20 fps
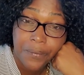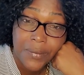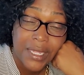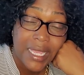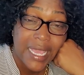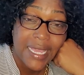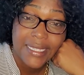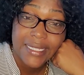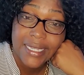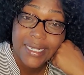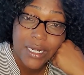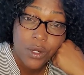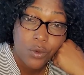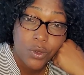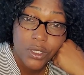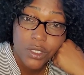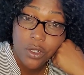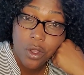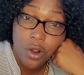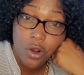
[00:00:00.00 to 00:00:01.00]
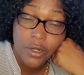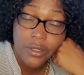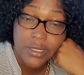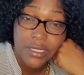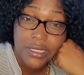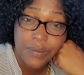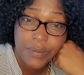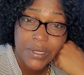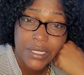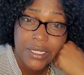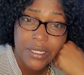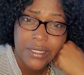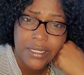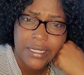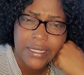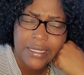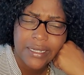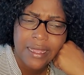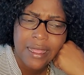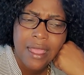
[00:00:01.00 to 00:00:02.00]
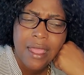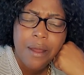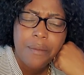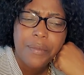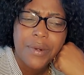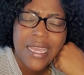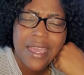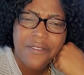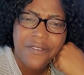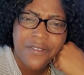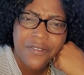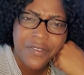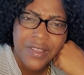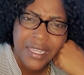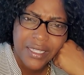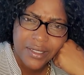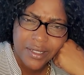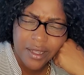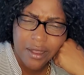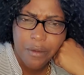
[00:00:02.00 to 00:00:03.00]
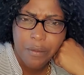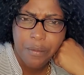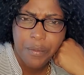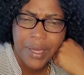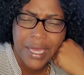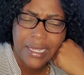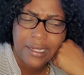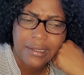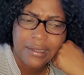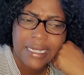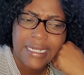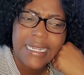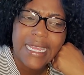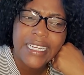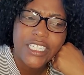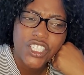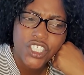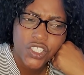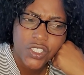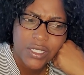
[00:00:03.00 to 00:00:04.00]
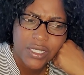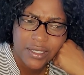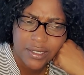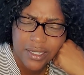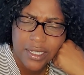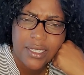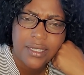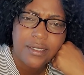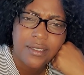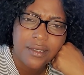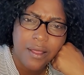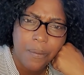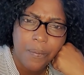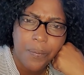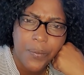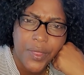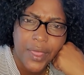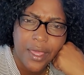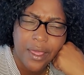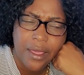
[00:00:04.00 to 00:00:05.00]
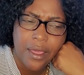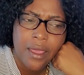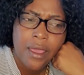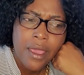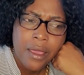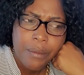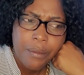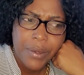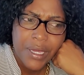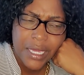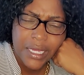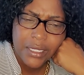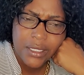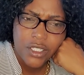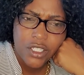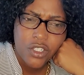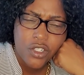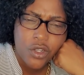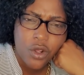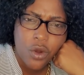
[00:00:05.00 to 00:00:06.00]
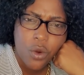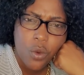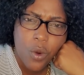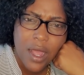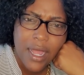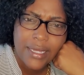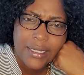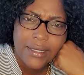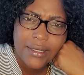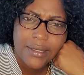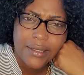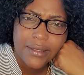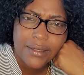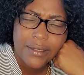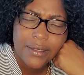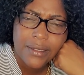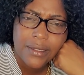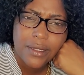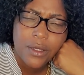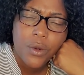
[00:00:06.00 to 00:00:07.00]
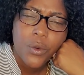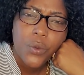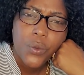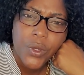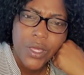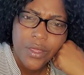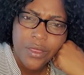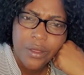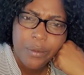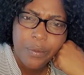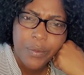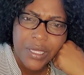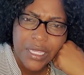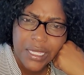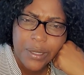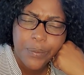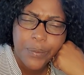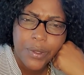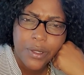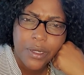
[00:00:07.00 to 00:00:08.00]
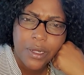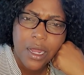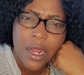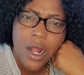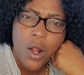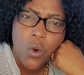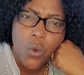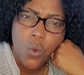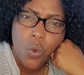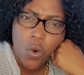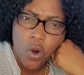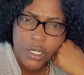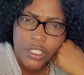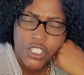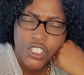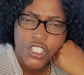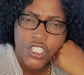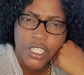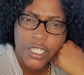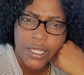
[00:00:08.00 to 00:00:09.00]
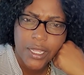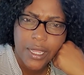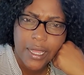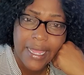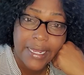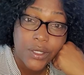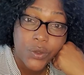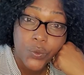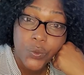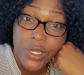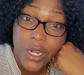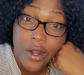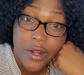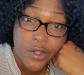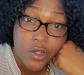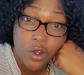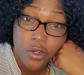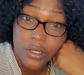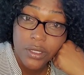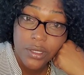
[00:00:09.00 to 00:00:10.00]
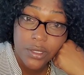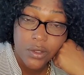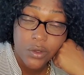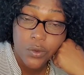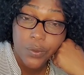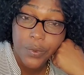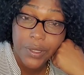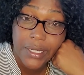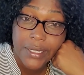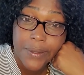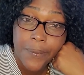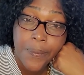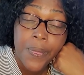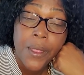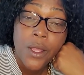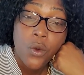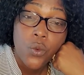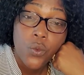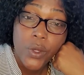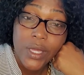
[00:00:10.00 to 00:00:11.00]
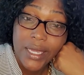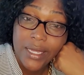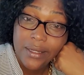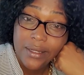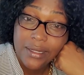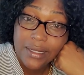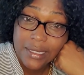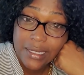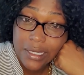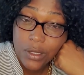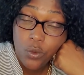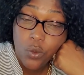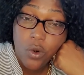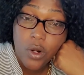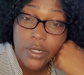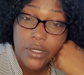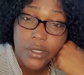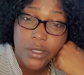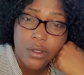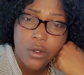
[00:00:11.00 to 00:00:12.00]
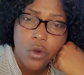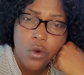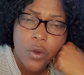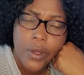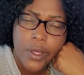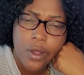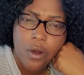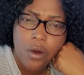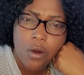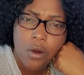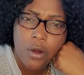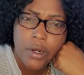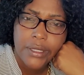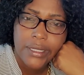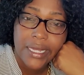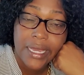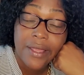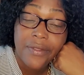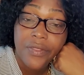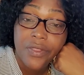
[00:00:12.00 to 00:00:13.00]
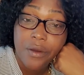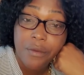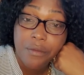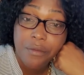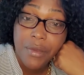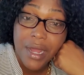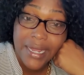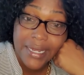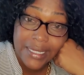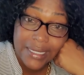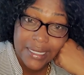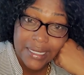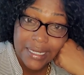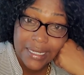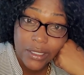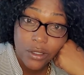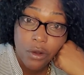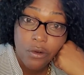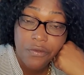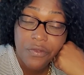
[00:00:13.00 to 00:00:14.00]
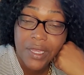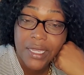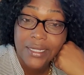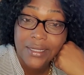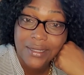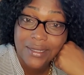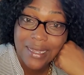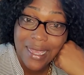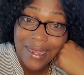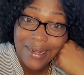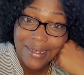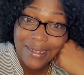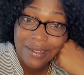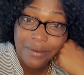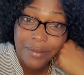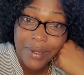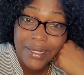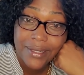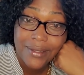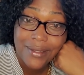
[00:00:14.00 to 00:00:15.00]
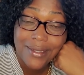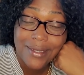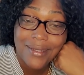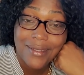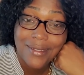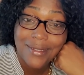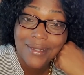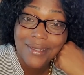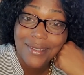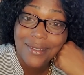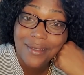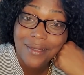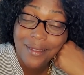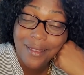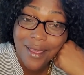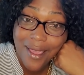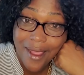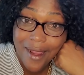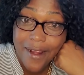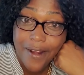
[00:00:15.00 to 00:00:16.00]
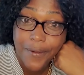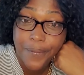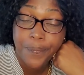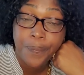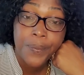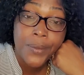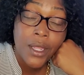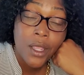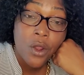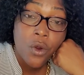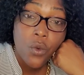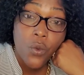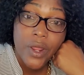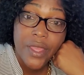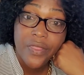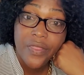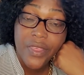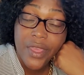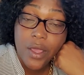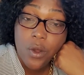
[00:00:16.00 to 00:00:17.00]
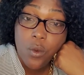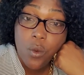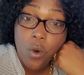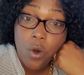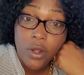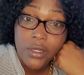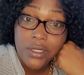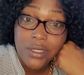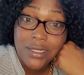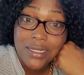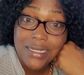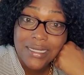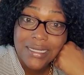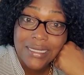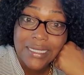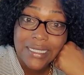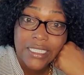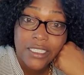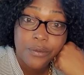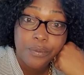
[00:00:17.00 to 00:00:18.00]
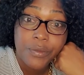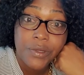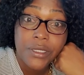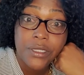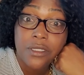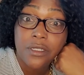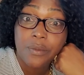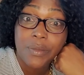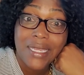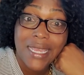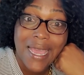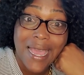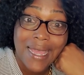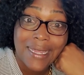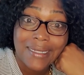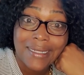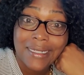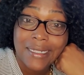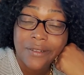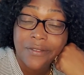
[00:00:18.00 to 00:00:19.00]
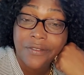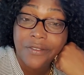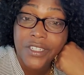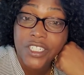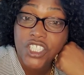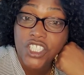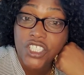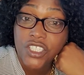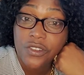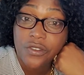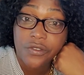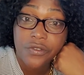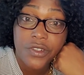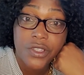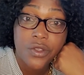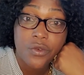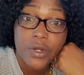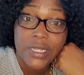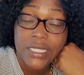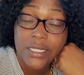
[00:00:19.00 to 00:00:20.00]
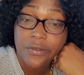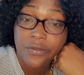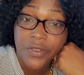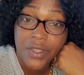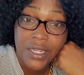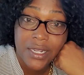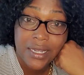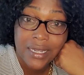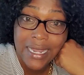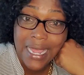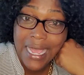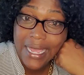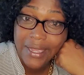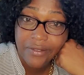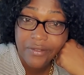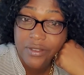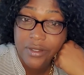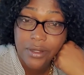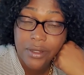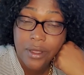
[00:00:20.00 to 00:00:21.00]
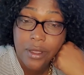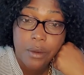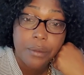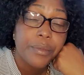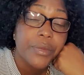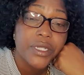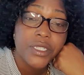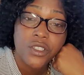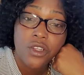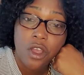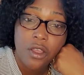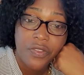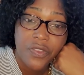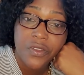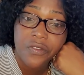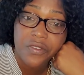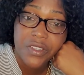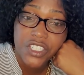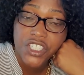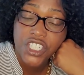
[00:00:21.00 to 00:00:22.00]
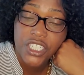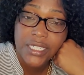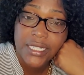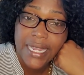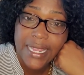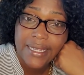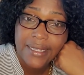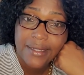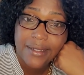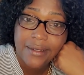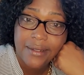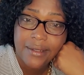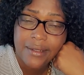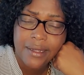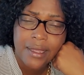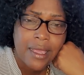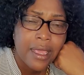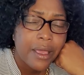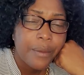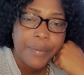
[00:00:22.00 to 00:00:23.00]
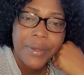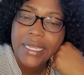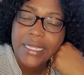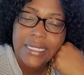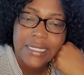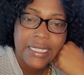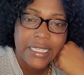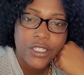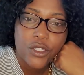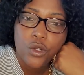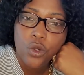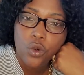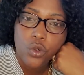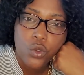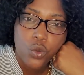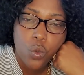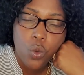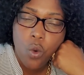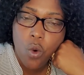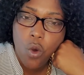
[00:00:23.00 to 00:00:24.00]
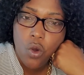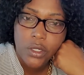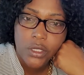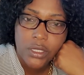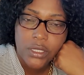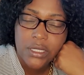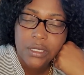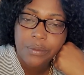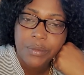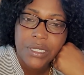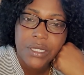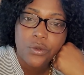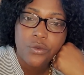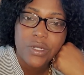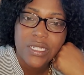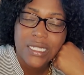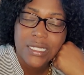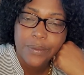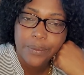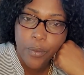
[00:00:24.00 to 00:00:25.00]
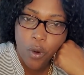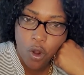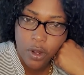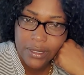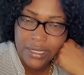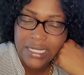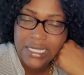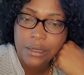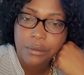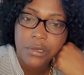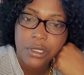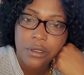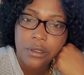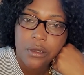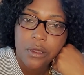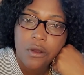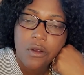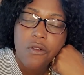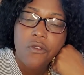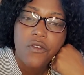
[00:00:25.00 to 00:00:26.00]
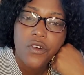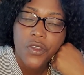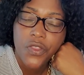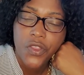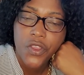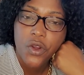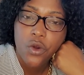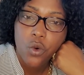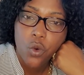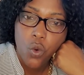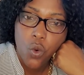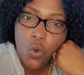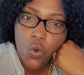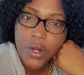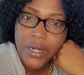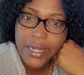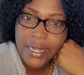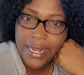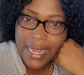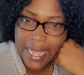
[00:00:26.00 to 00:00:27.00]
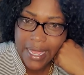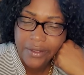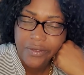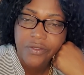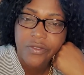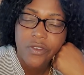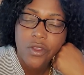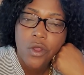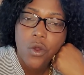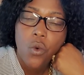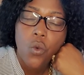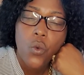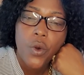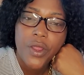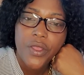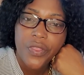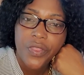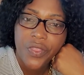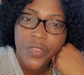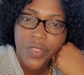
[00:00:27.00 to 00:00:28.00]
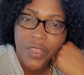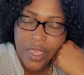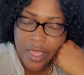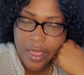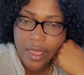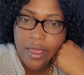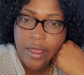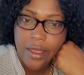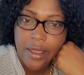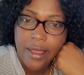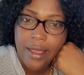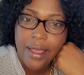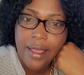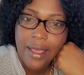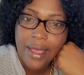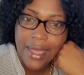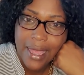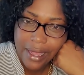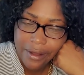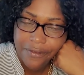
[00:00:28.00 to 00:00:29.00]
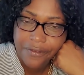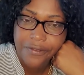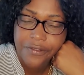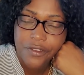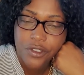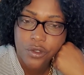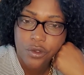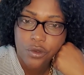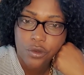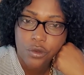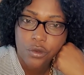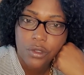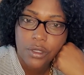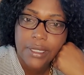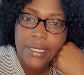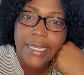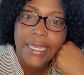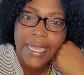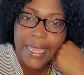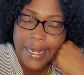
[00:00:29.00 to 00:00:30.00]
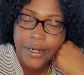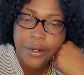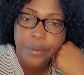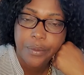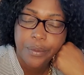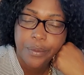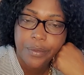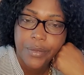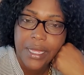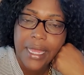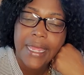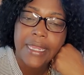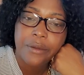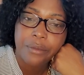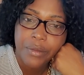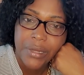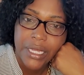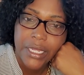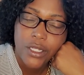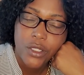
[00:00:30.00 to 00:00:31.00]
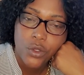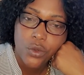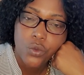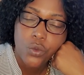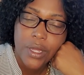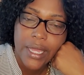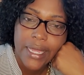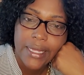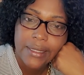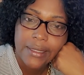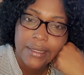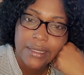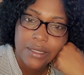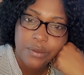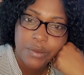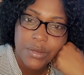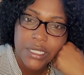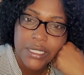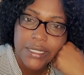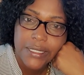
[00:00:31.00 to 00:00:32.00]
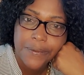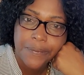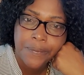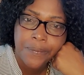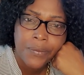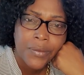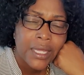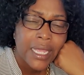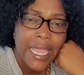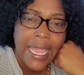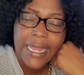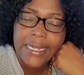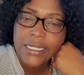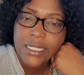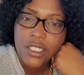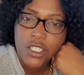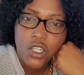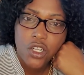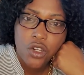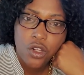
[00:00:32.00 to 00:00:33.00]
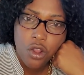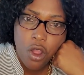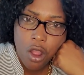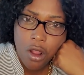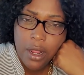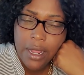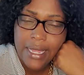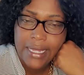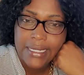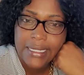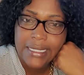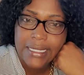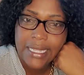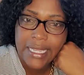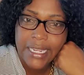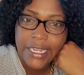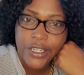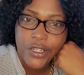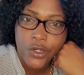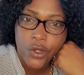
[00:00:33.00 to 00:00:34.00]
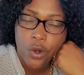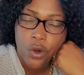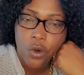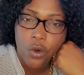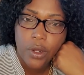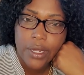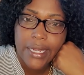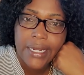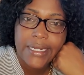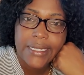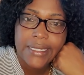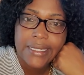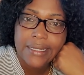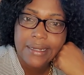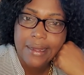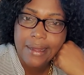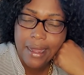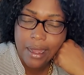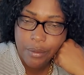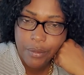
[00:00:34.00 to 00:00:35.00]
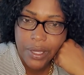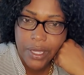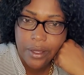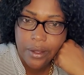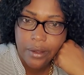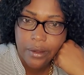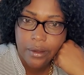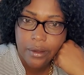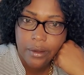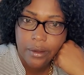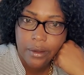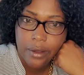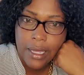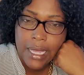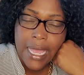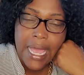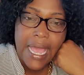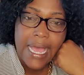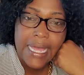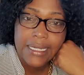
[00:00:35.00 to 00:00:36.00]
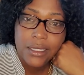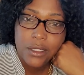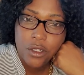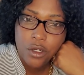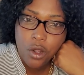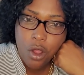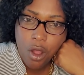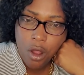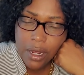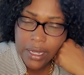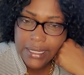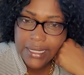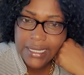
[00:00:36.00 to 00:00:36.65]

I said I was not going to speak on it, but I felt compelled that I should say something because you know what? We the people are watching and we are not stupid. We can see what is going on, and the mindset of entitlement is still there, where they want to continue to be handed a fish for the rest of their lives, but not the fishing lesson, because they don't want to be responsible for their own life, where they have to get up and make two ends meet. And as long as they know it is coming, as long as